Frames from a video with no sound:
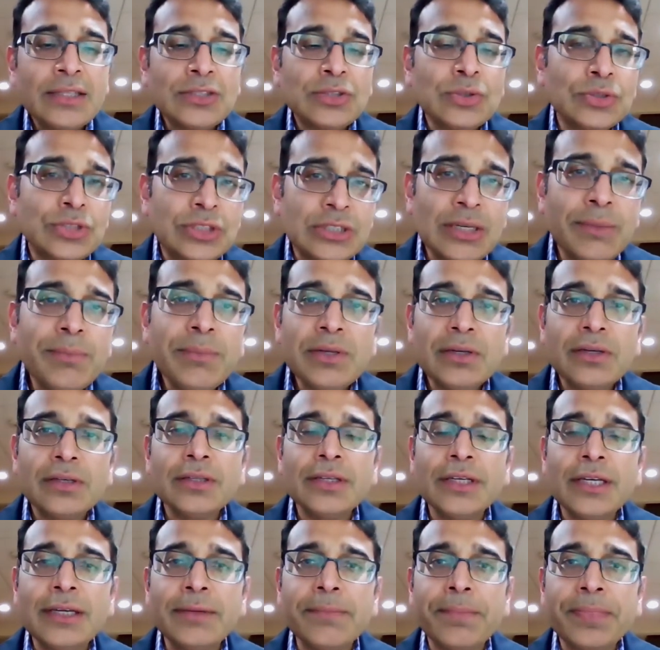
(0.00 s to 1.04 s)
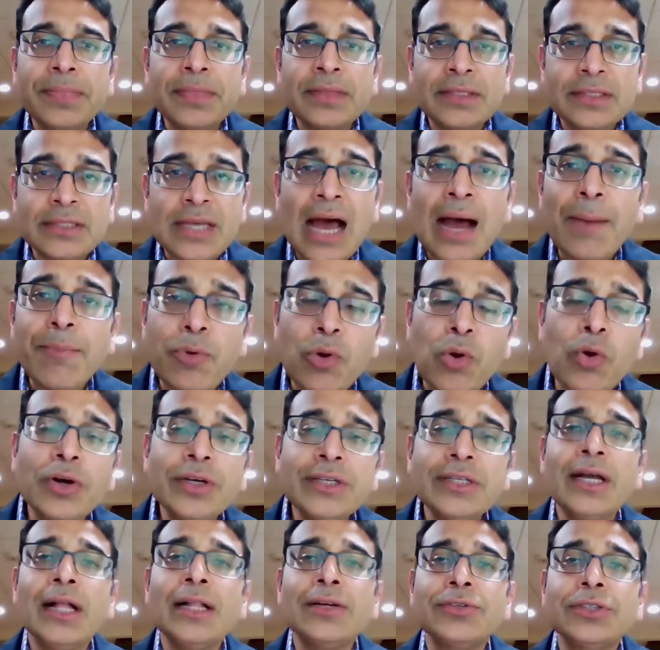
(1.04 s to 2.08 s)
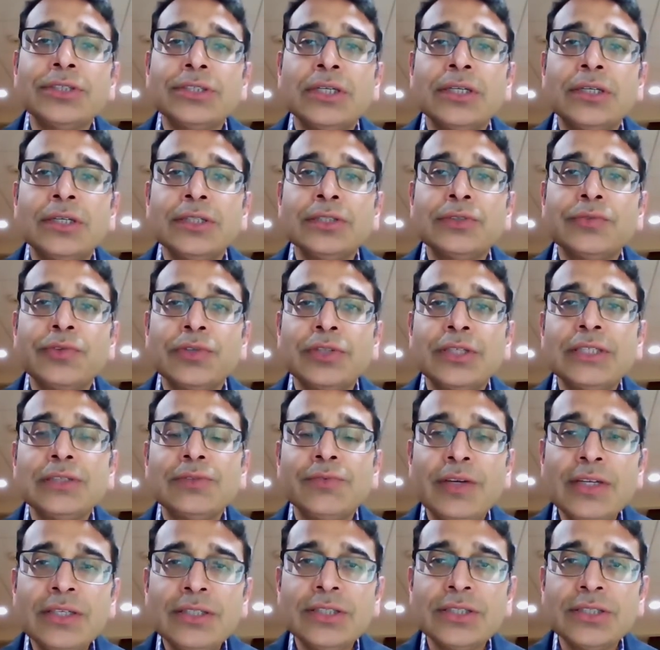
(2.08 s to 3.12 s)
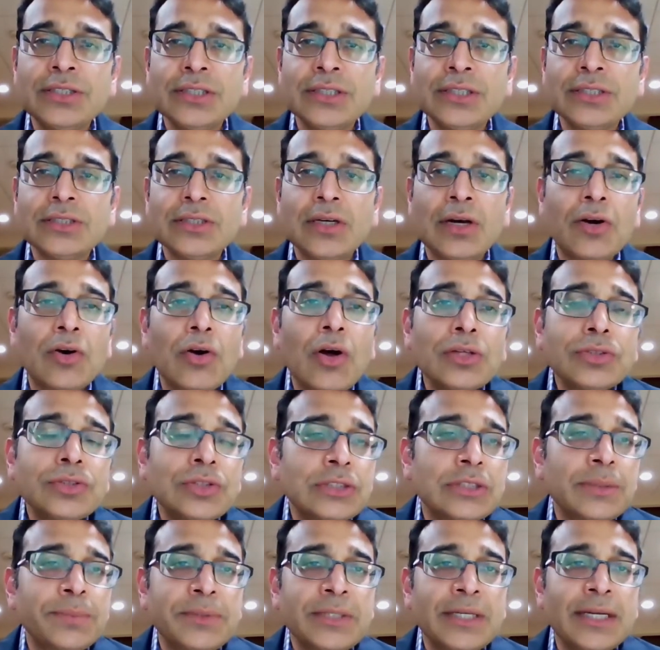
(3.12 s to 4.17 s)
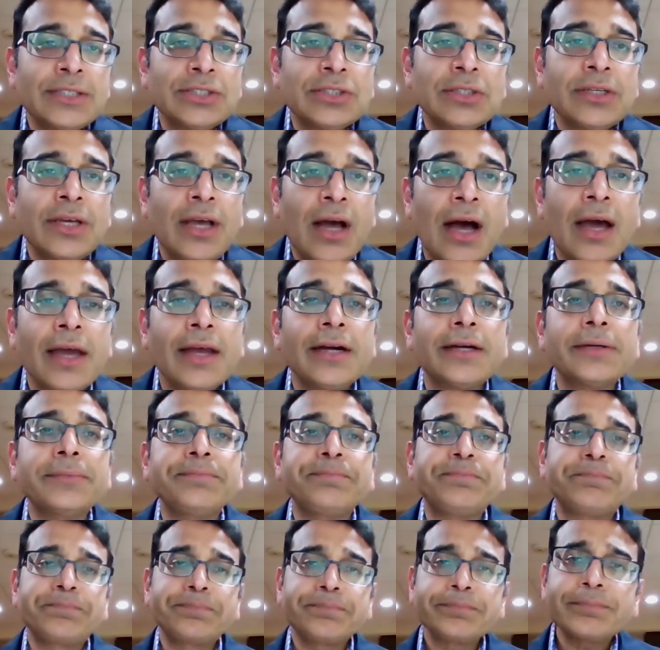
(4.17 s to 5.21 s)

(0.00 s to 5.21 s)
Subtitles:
So similarly, top quartile returns for these vintages are also substantially higher.